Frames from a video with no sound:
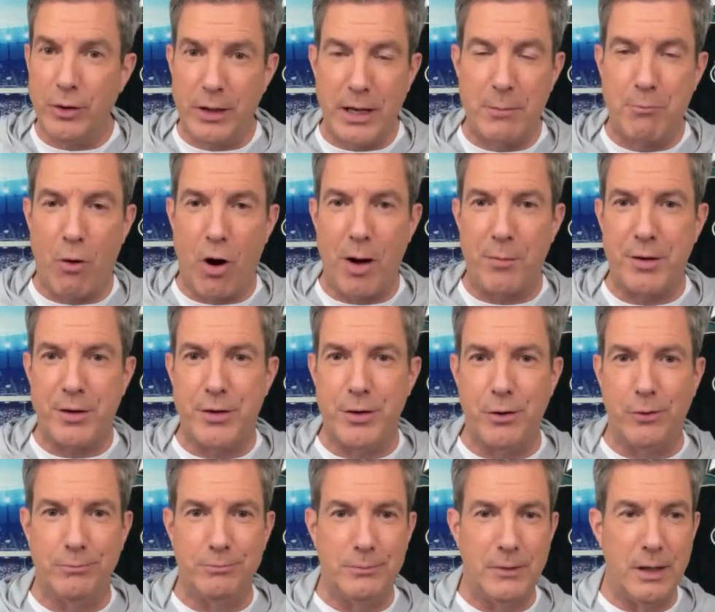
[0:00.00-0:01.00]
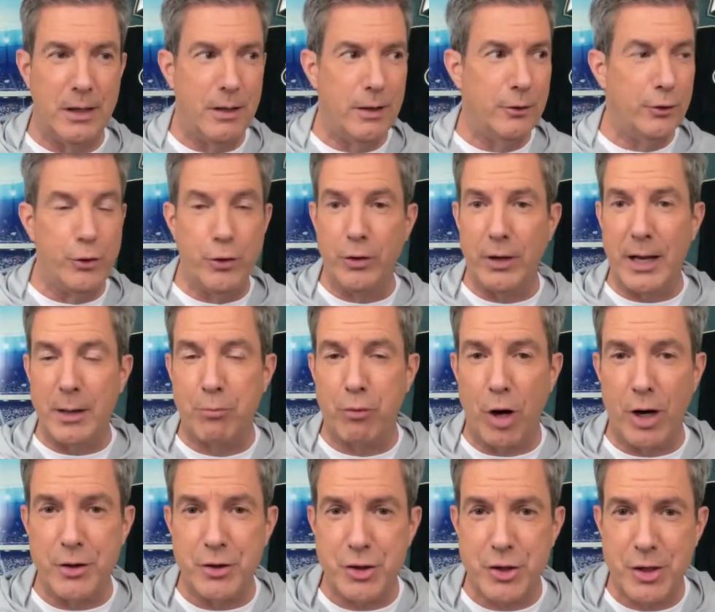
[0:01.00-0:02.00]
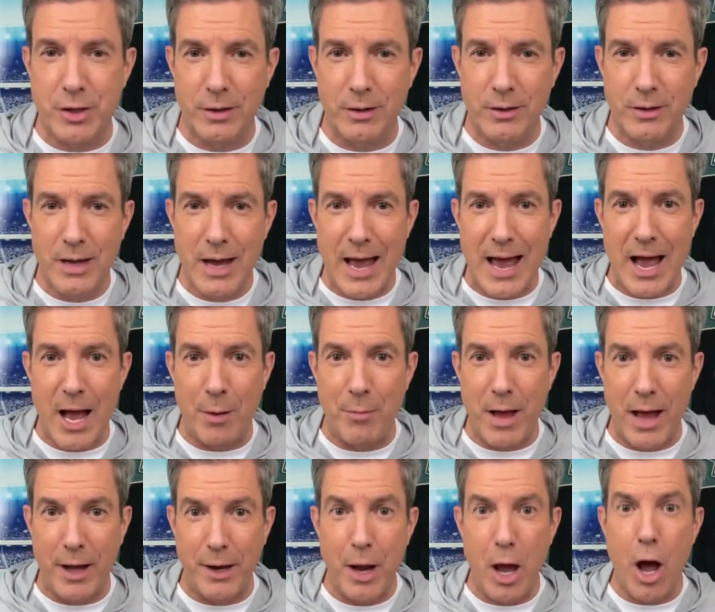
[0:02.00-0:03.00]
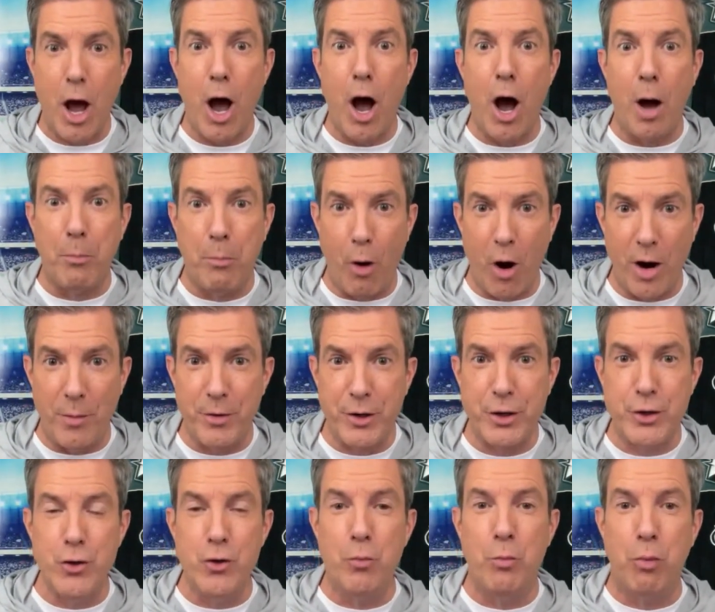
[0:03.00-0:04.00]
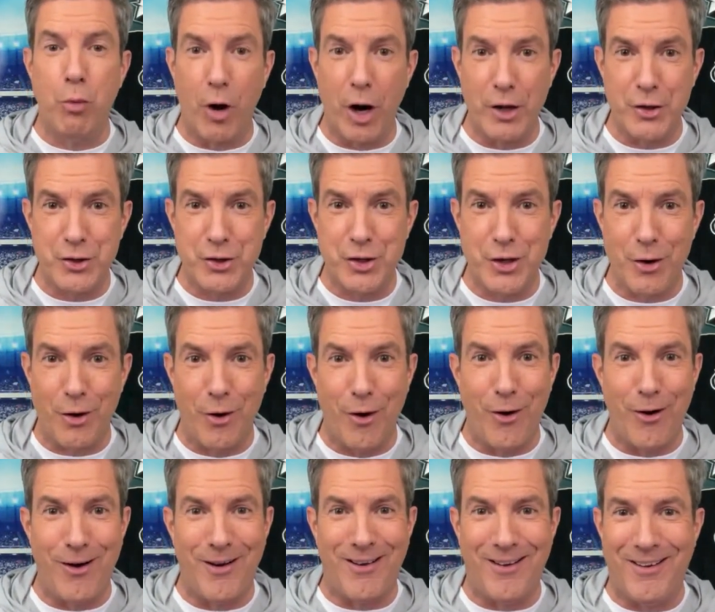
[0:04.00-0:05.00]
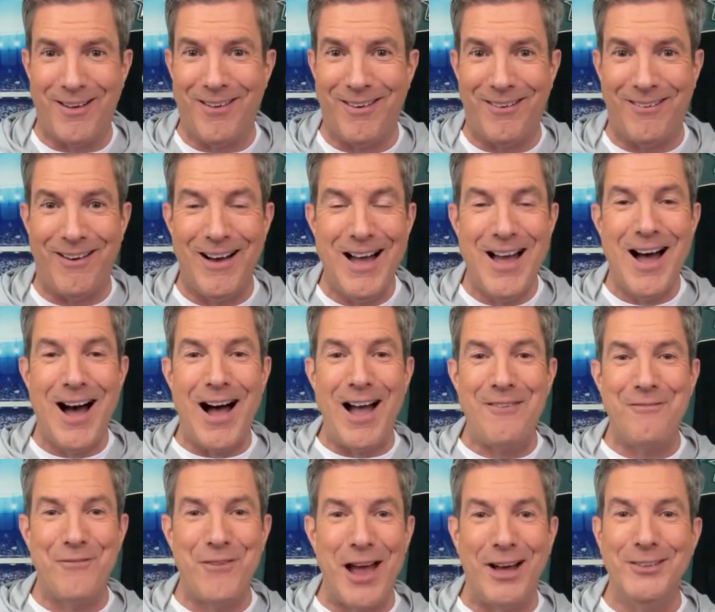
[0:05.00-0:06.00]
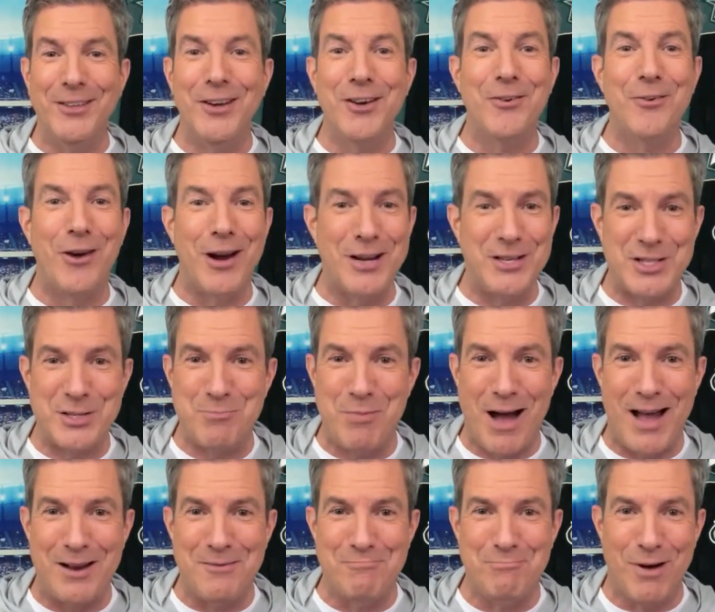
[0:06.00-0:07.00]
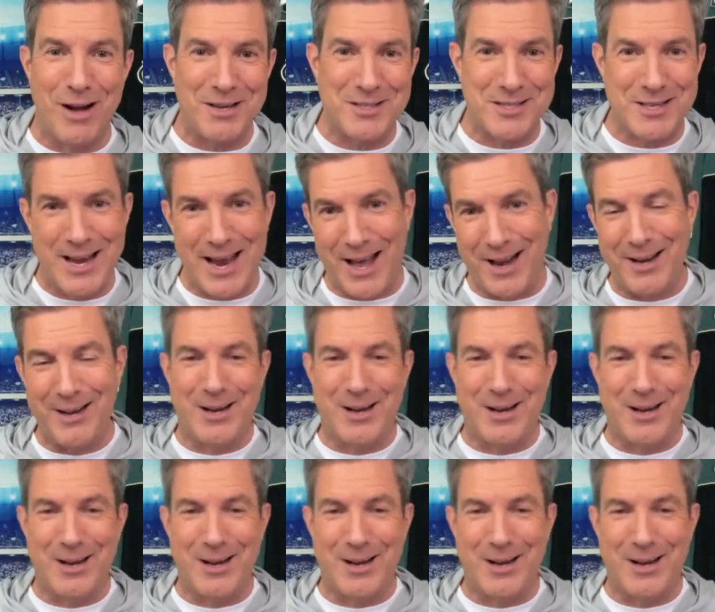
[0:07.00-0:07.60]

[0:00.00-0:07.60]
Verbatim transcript: Do you like barbecue? Do you like brunch? How about a barbecue brunch? Oh, I found a great spot in Bucks County.